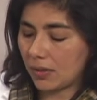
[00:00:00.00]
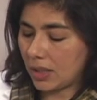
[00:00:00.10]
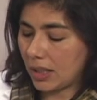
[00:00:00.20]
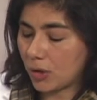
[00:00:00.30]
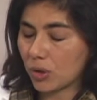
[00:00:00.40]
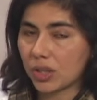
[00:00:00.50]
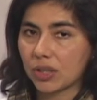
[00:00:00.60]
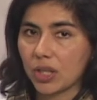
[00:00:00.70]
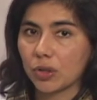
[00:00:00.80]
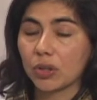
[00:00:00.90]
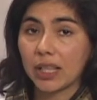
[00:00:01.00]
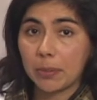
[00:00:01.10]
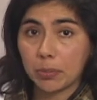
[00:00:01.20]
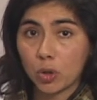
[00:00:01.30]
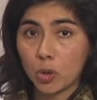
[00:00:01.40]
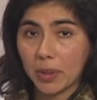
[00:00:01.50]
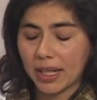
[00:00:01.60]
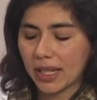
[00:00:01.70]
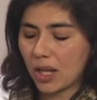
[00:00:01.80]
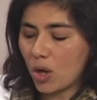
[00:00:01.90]
intraductal gland
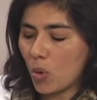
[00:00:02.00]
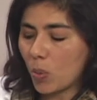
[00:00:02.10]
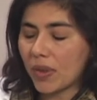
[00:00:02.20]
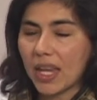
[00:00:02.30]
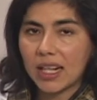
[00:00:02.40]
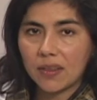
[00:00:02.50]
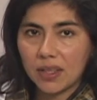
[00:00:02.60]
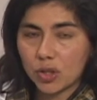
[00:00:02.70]
probing. With any of these